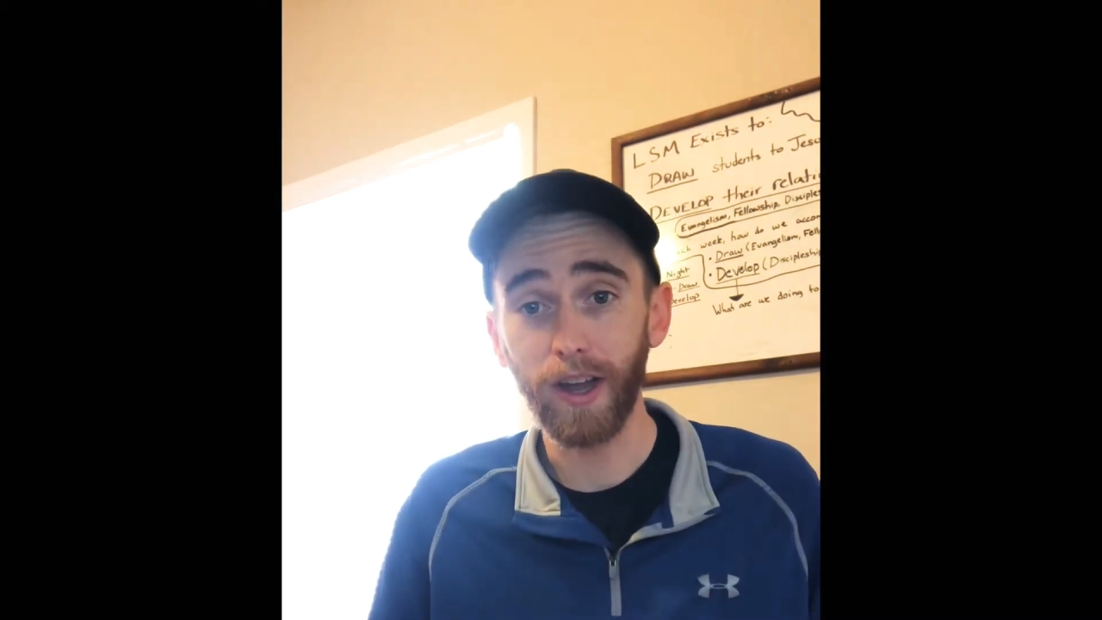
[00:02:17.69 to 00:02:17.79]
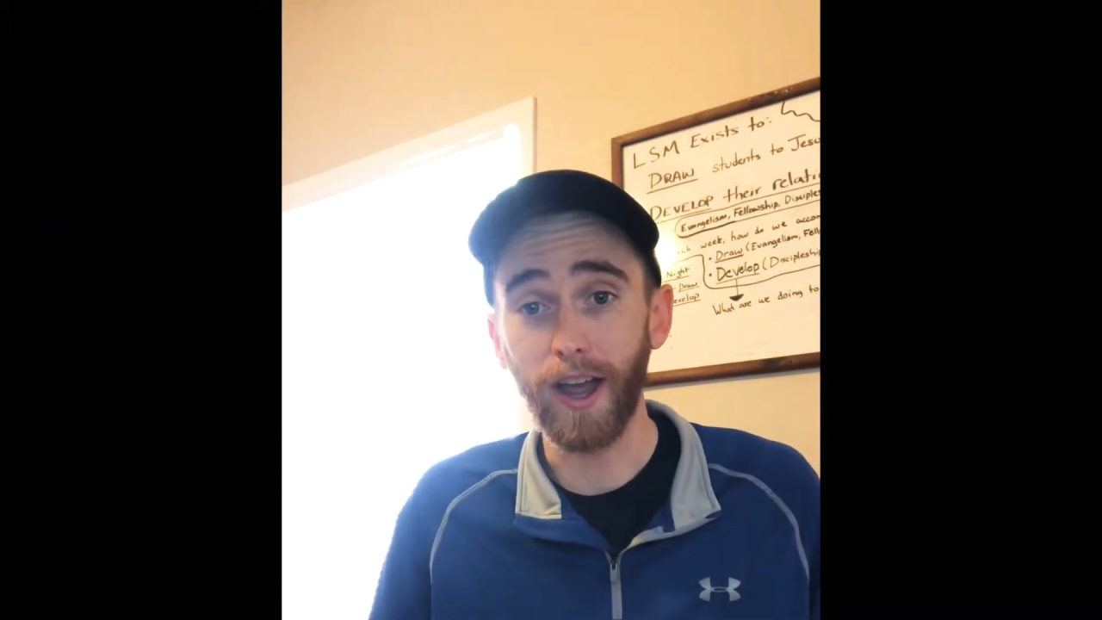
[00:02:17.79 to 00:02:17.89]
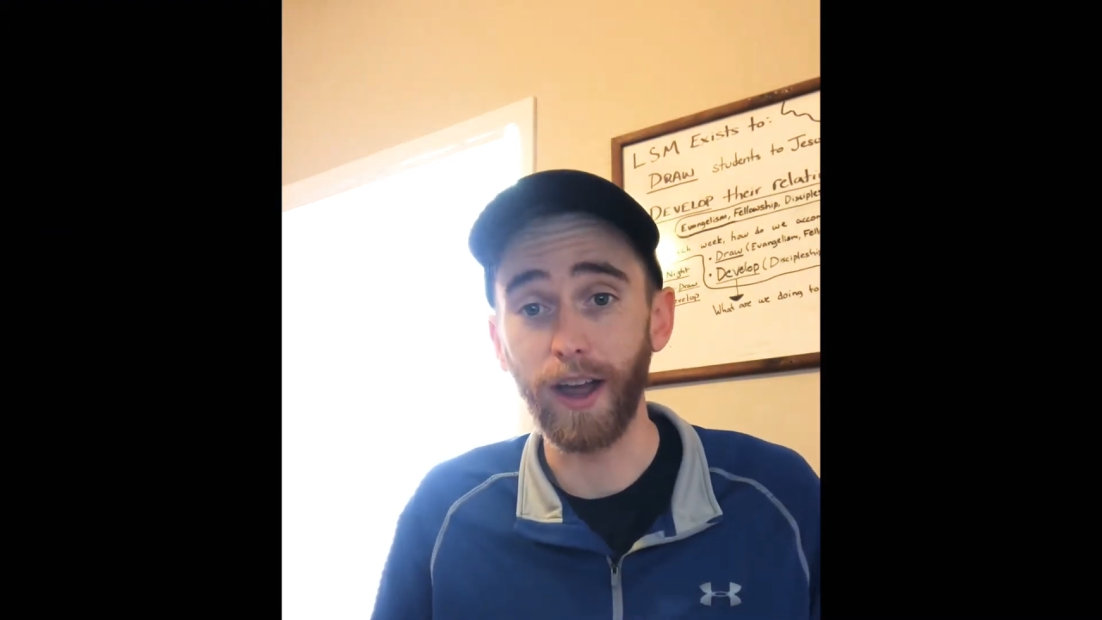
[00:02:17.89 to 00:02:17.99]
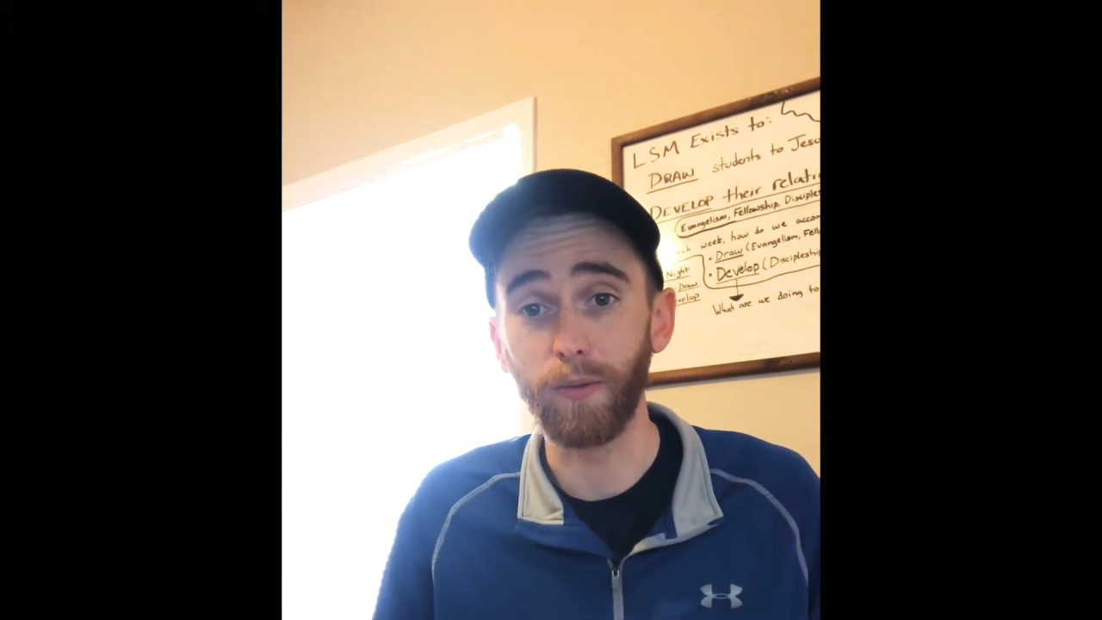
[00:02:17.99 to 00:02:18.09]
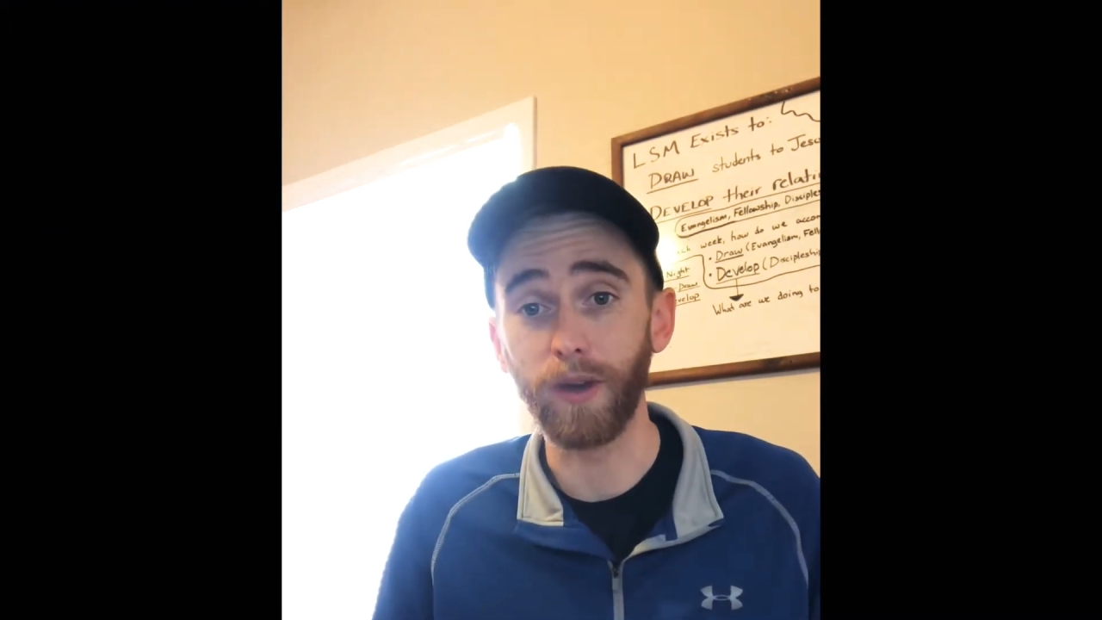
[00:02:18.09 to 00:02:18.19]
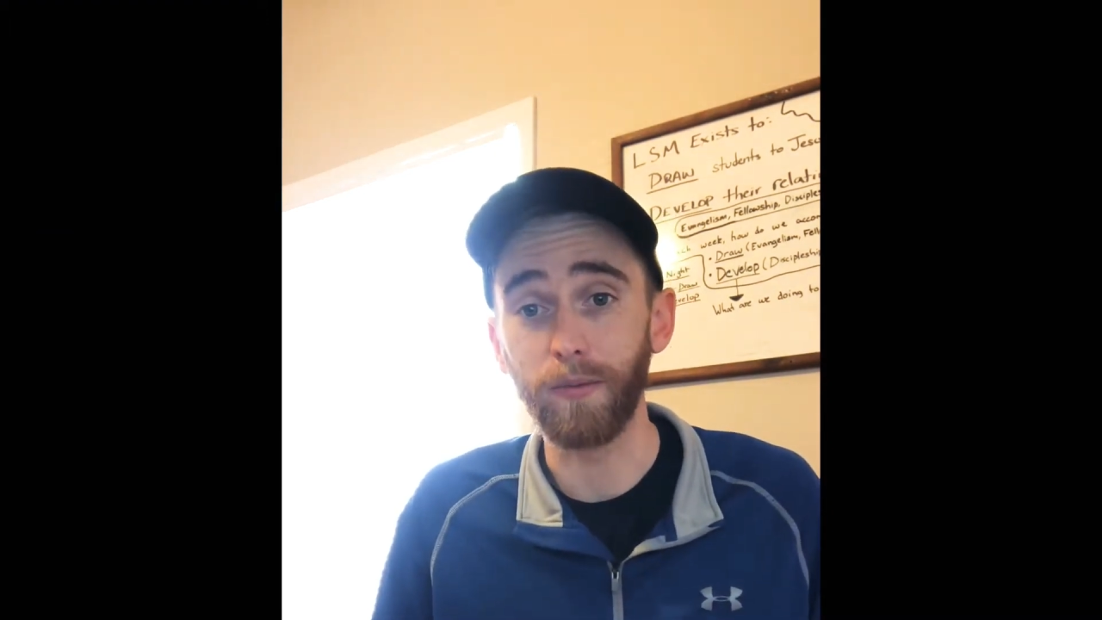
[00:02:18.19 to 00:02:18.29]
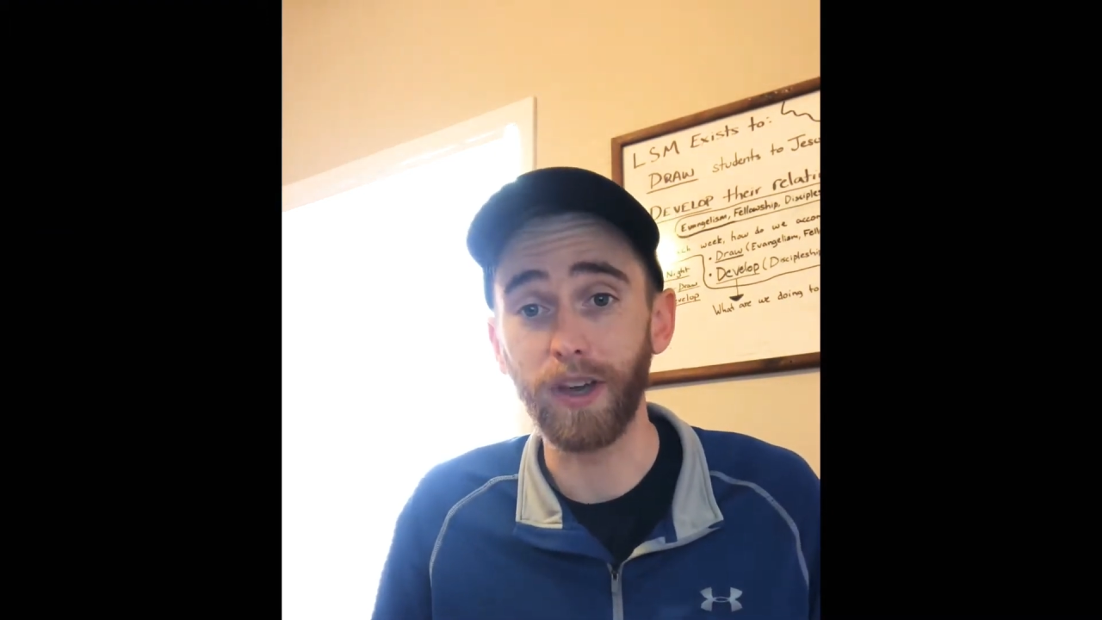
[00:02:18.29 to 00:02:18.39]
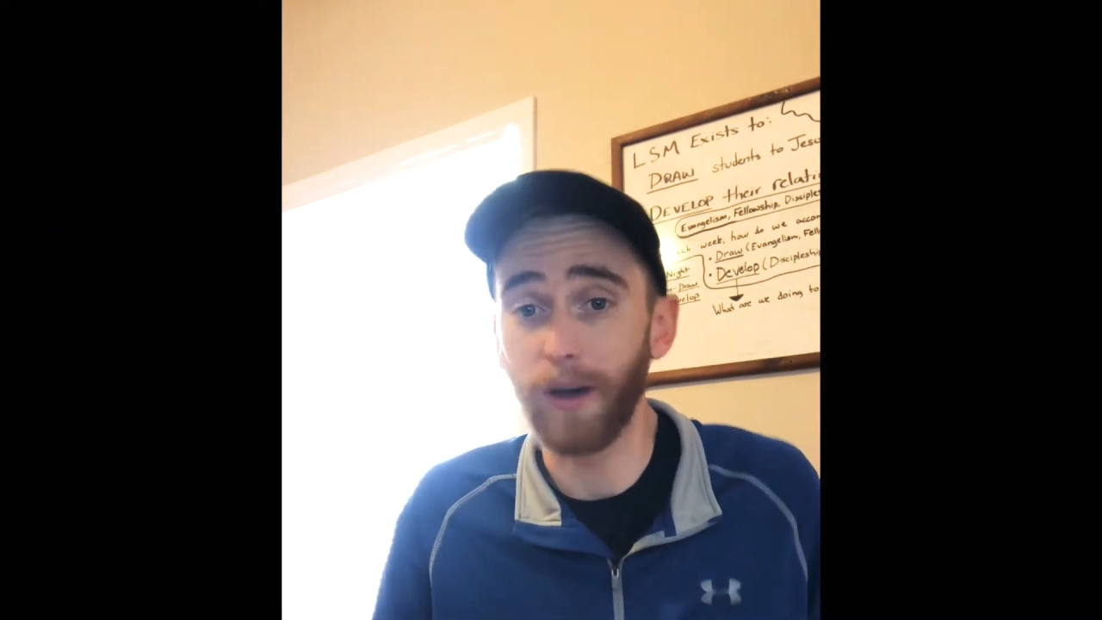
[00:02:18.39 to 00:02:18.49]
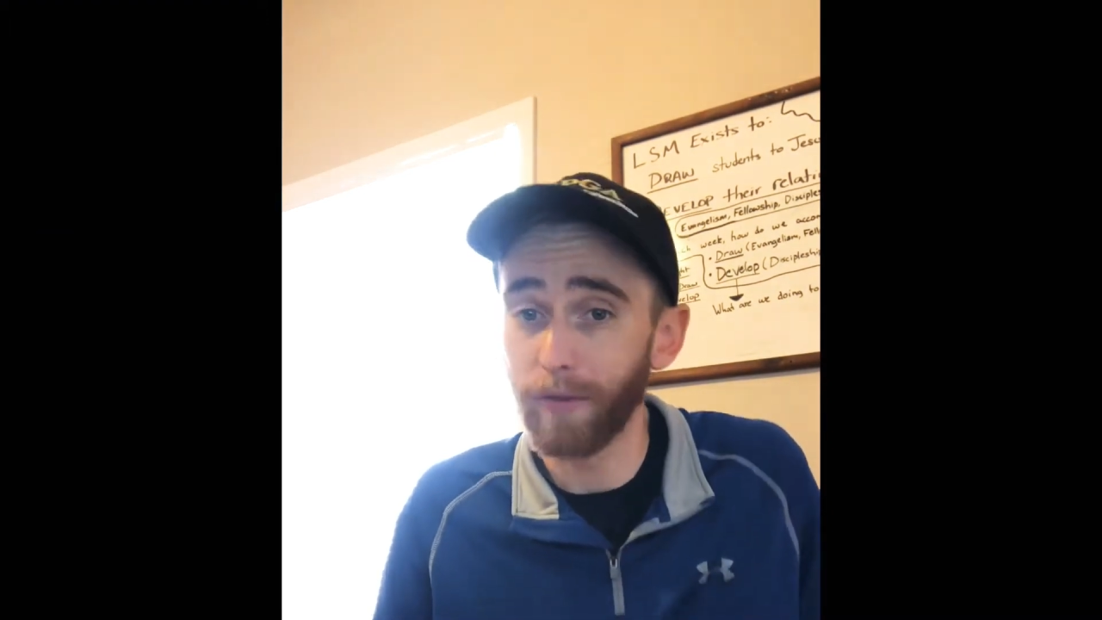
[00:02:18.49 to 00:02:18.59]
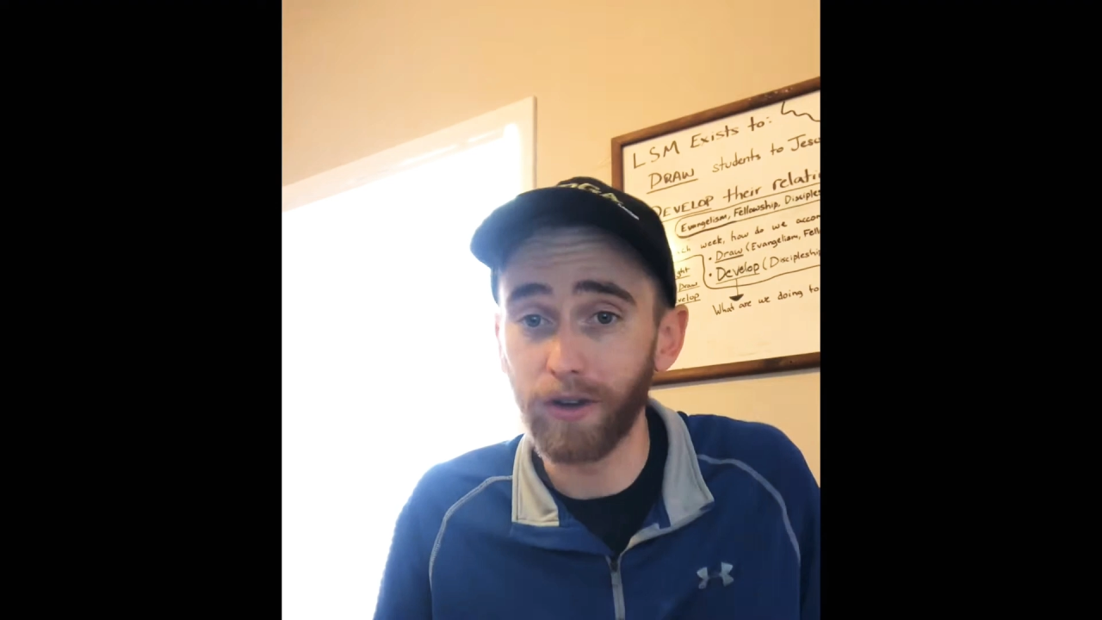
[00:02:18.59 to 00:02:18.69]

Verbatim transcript: and we become